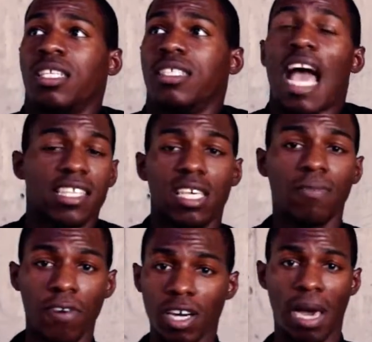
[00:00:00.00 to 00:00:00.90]
not give a
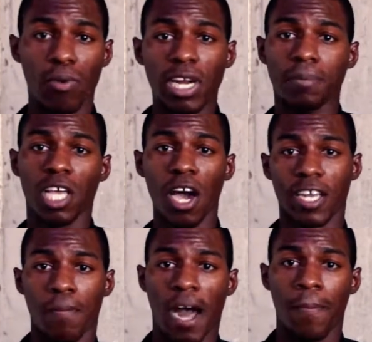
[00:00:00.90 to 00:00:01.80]
fuck about what I'm talking
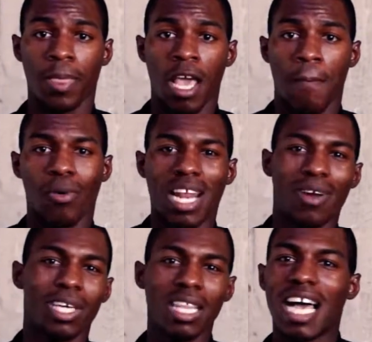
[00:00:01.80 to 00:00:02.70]
about. But what I
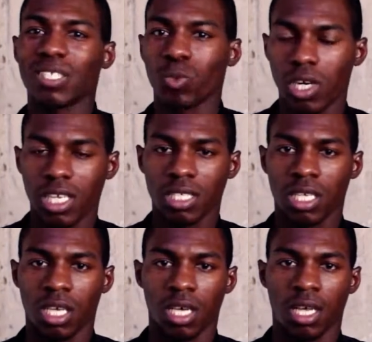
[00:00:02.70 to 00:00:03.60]
realized was
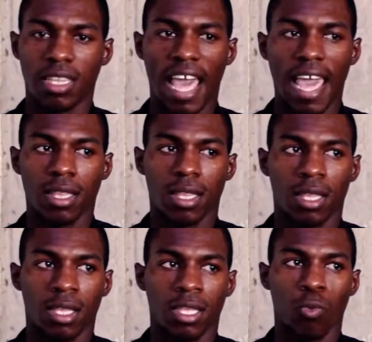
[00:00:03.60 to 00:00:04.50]
that
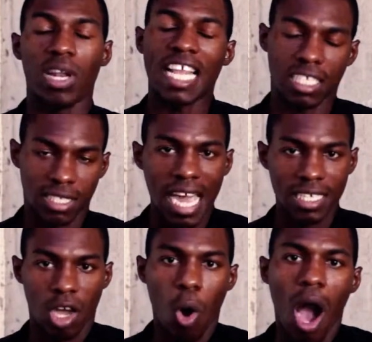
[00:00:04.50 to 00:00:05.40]
when I decided
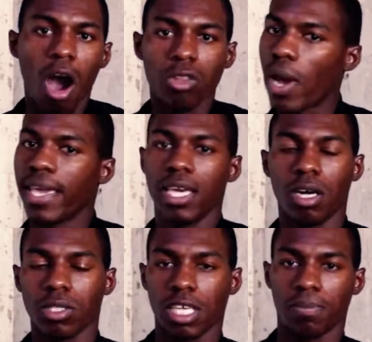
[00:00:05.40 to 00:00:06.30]
to go all the way in
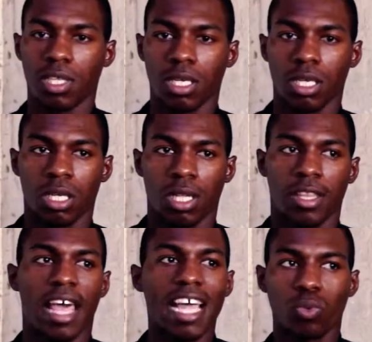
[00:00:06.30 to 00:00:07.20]
on something,
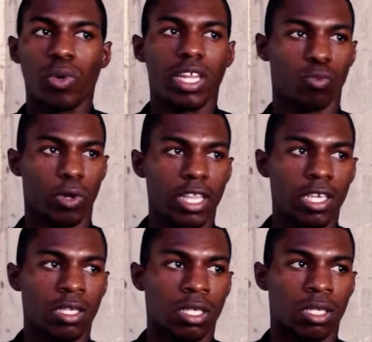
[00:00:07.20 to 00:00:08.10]
that's when it
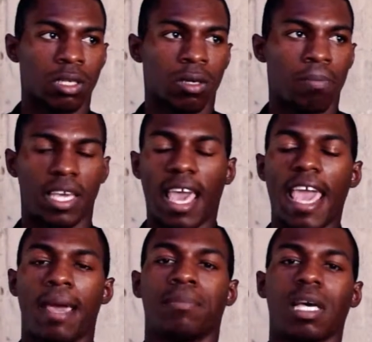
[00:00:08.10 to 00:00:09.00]
really
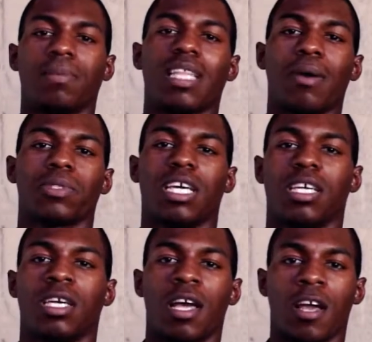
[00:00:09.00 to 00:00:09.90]
became something that was going
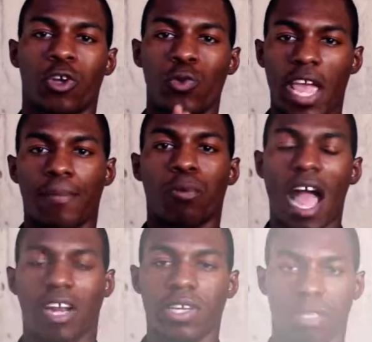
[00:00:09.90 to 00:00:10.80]
to create progress